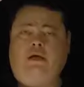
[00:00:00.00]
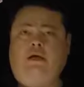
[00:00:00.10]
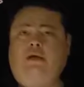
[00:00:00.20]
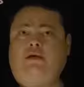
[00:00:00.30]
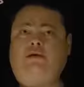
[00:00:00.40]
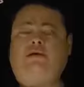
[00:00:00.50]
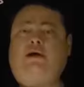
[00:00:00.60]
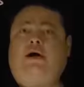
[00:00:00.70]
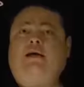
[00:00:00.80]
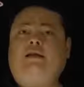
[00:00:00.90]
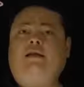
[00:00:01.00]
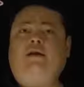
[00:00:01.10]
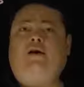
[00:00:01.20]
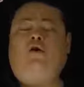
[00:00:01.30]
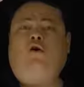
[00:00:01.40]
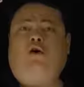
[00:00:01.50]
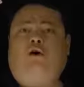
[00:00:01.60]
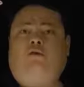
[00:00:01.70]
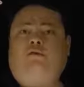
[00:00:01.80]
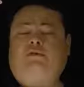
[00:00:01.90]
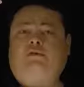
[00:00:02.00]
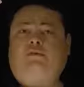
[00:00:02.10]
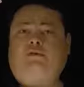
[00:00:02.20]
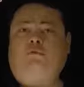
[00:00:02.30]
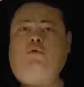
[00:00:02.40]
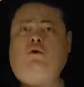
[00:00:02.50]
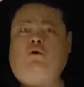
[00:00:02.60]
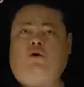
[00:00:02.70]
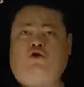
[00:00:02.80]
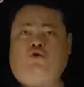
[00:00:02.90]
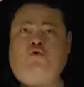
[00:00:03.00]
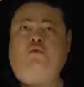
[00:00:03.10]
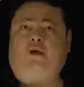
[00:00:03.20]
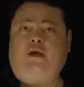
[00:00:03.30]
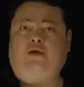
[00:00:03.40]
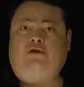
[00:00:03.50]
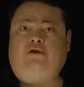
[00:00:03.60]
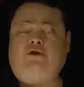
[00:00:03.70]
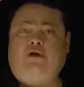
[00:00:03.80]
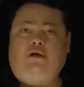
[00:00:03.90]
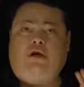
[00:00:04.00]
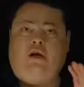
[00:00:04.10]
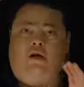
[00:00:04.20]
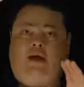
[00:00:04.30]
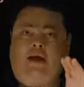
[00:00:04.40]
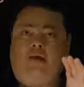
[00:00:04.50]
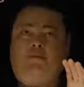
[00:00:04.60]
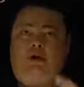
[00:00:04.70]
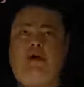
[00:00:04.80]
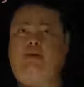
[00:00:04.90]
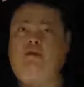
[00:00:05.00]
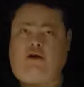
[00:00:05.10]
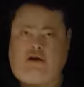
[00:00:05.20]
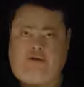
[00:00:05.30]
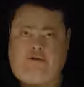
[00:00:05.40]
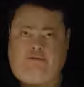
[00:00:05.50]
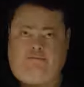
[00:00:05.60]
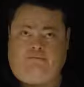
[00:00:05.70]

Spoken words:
is the idea of someone on a shooting range and aiming at a target.